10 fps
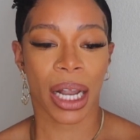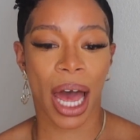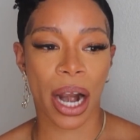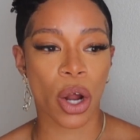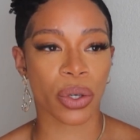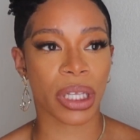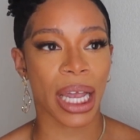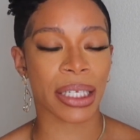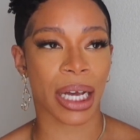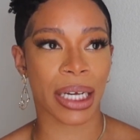A lot of those
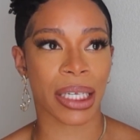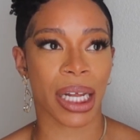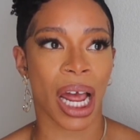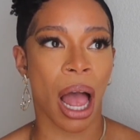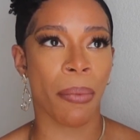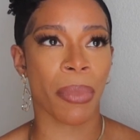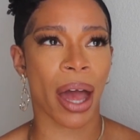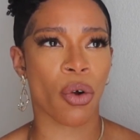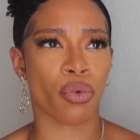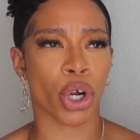things, like I said, like
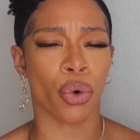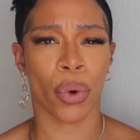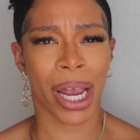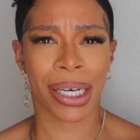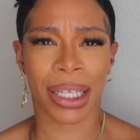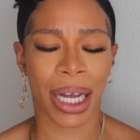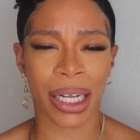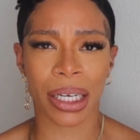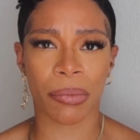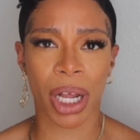I don't regret anything
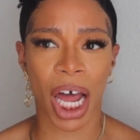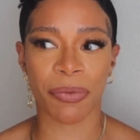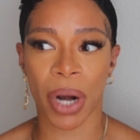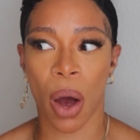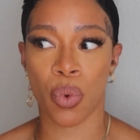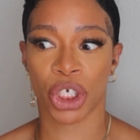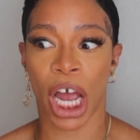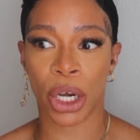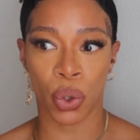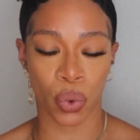I did in my life, but I wish
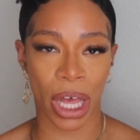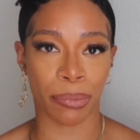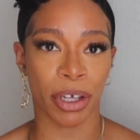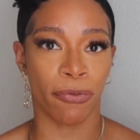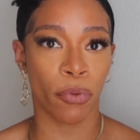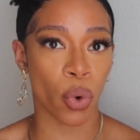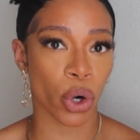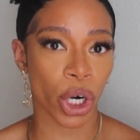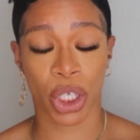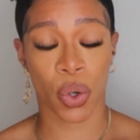I knew that
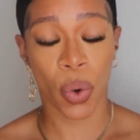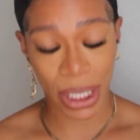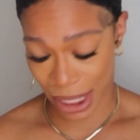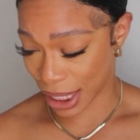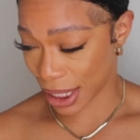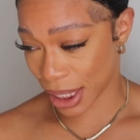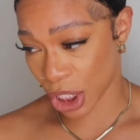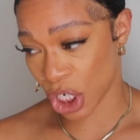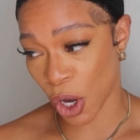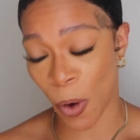before
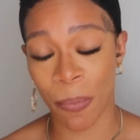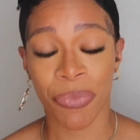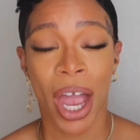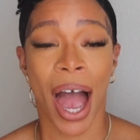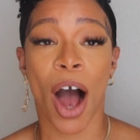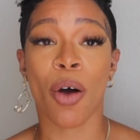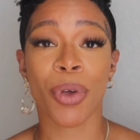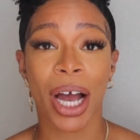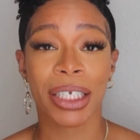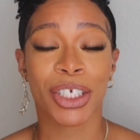20s. So I hope
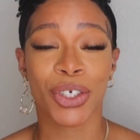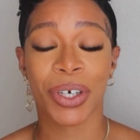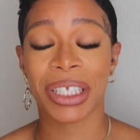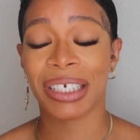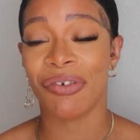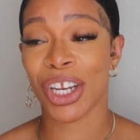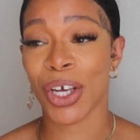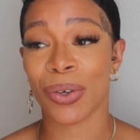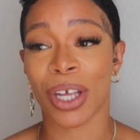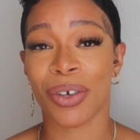you guys enjoyed this
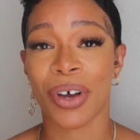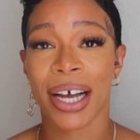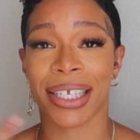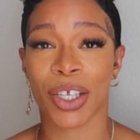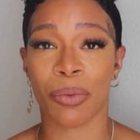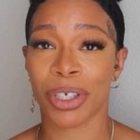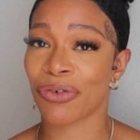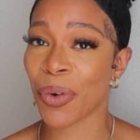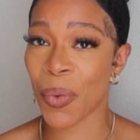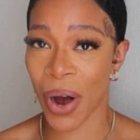video. Thank you guys so much
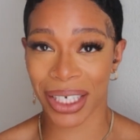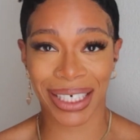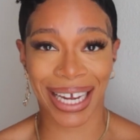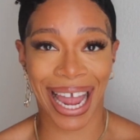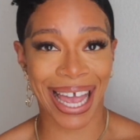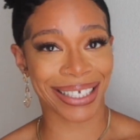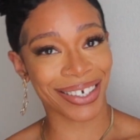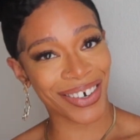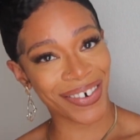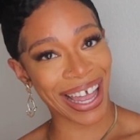for watching, as
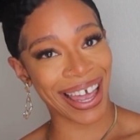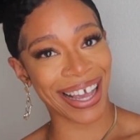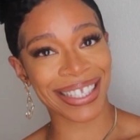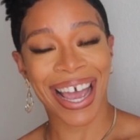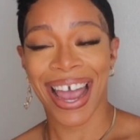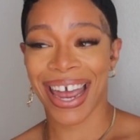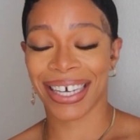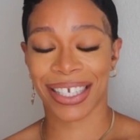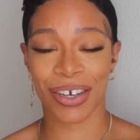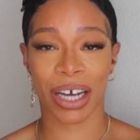always, and
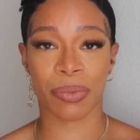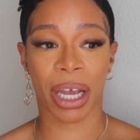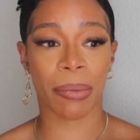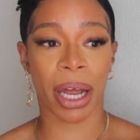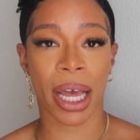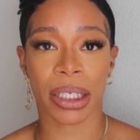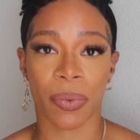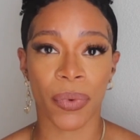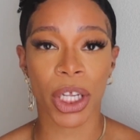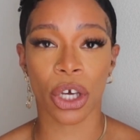I'll see you guys back in my next
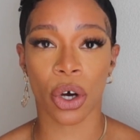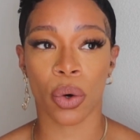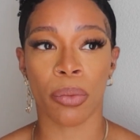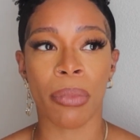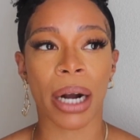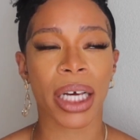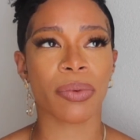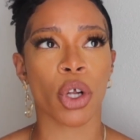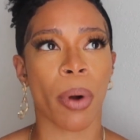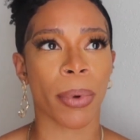video. My
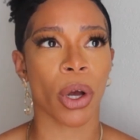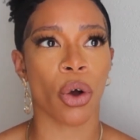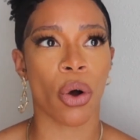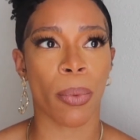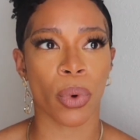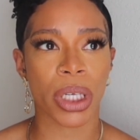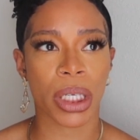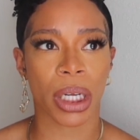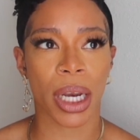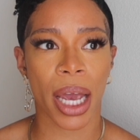next video probably gonna go up on
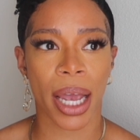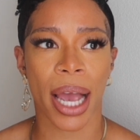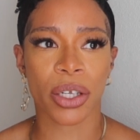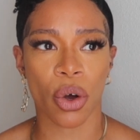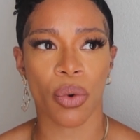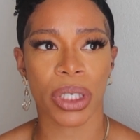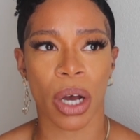Sunday, as always.